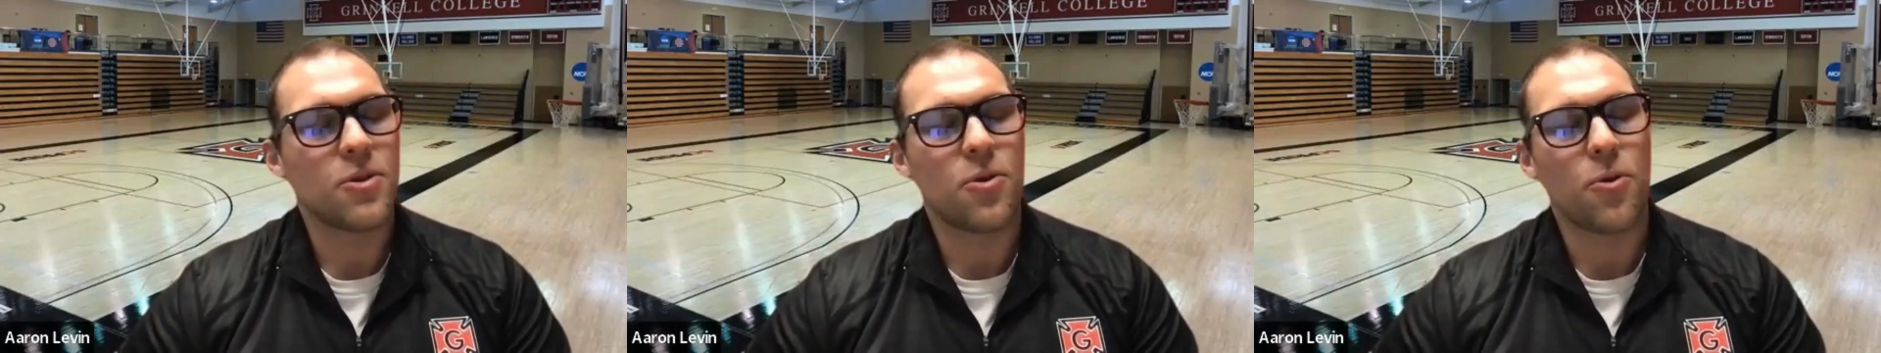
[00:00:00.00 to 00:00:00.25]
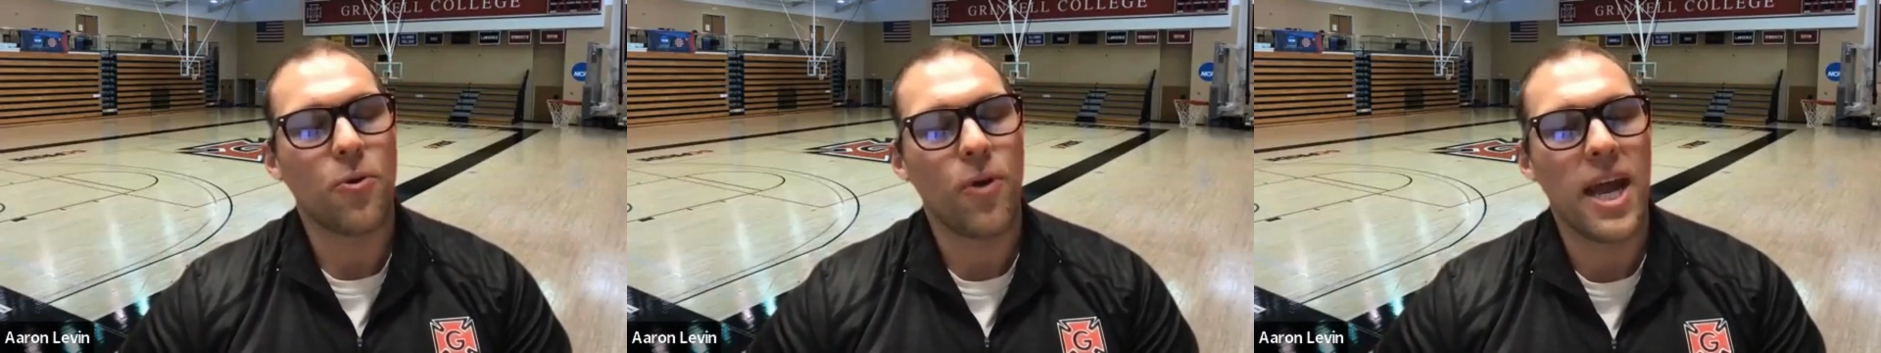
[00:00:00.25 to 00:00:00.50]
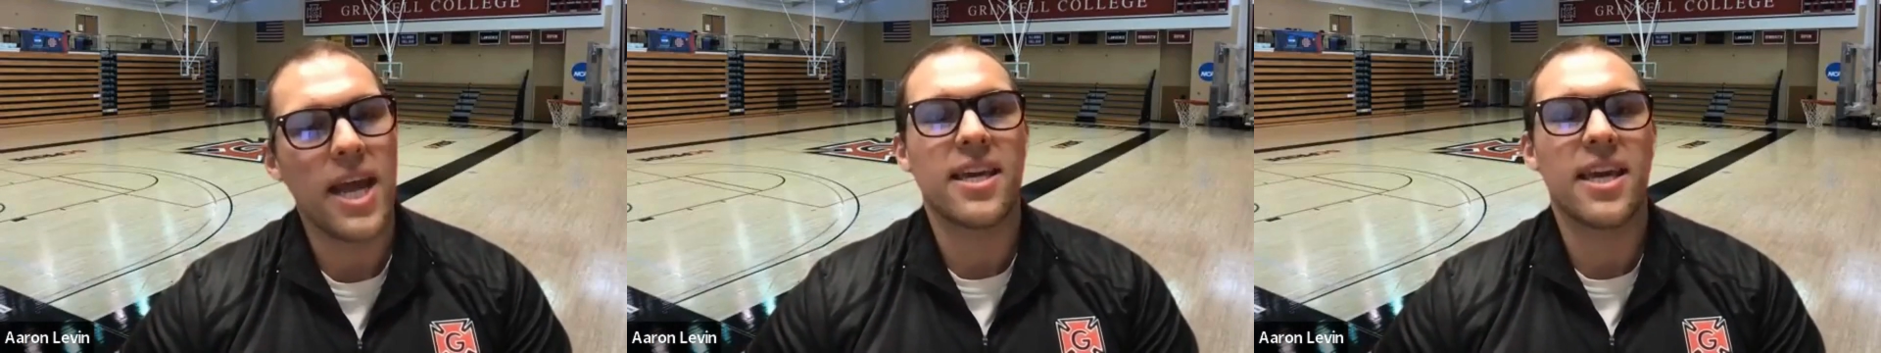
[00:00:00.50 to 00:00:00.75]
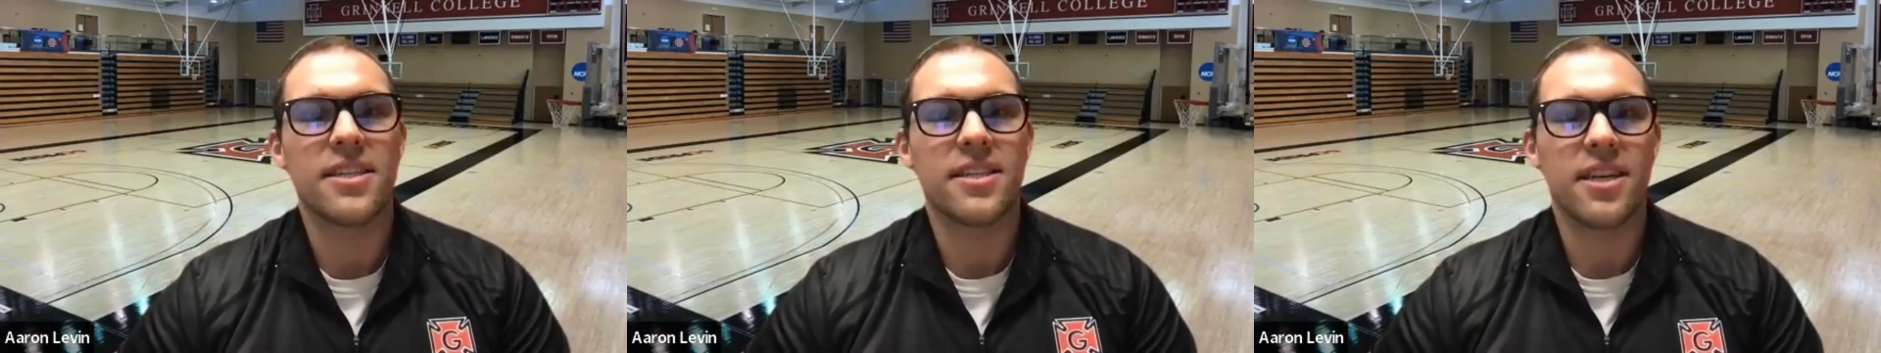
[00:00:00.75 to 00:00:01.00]
Great
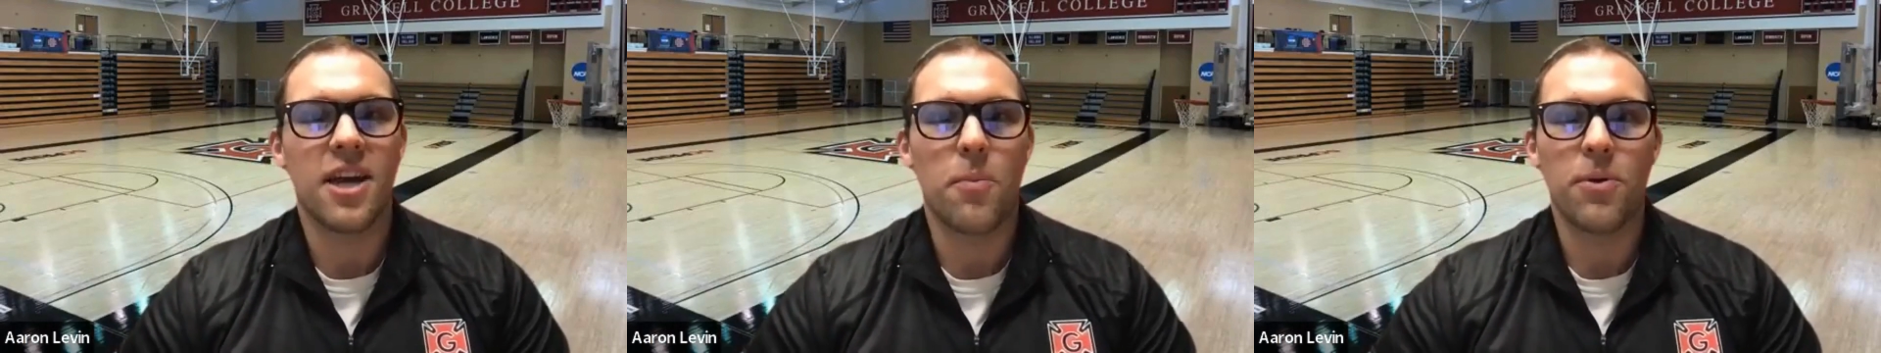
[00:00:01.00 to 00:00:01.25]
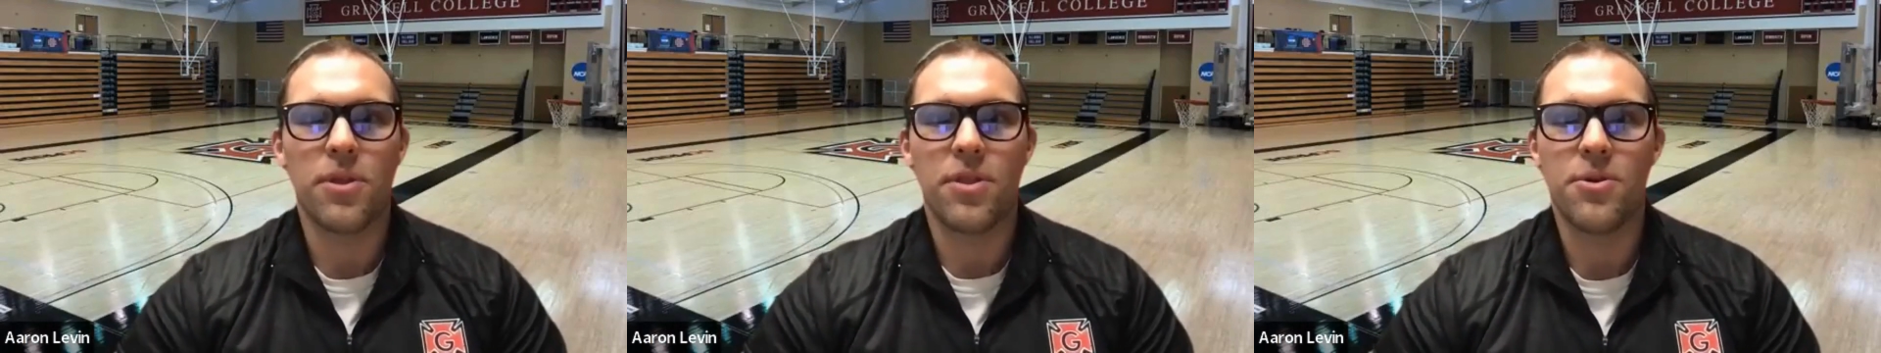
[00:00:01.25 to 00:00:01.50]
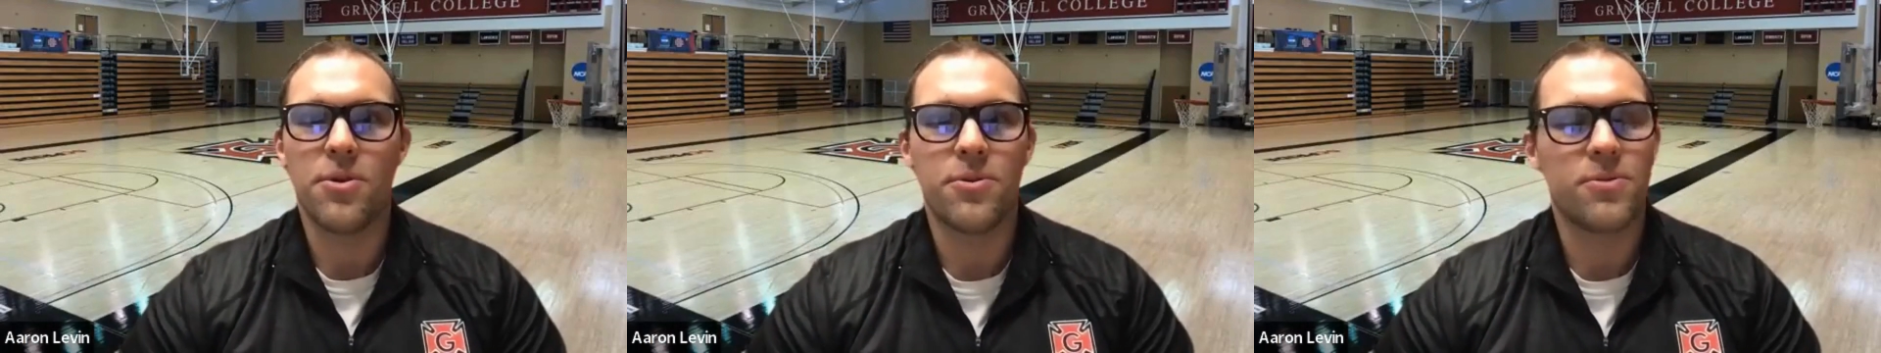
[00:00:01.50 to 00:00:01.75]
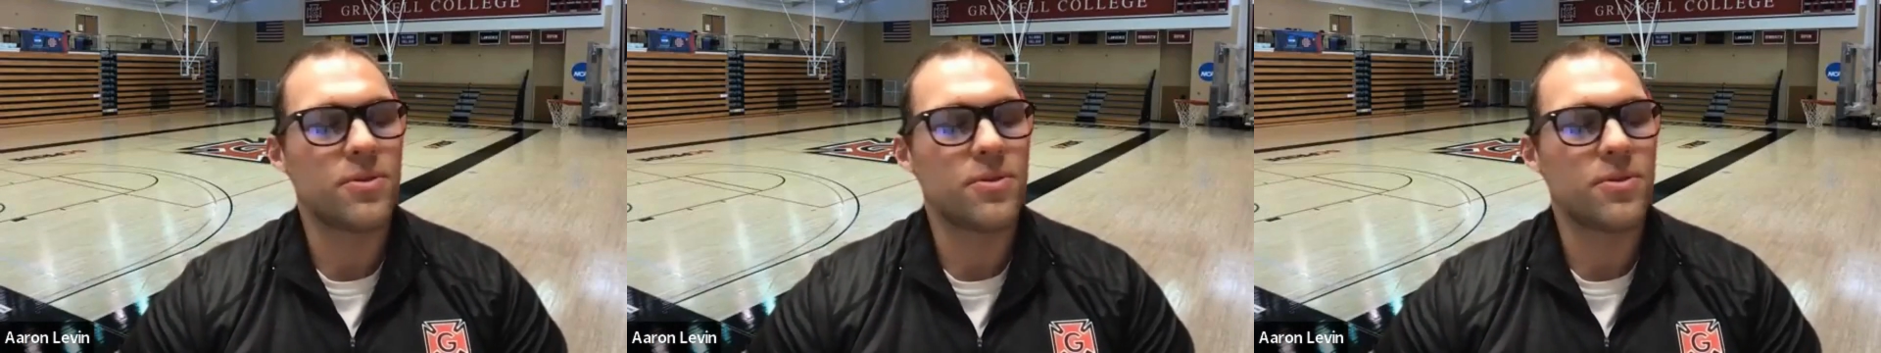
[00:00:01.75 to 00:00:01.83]
catching up with you.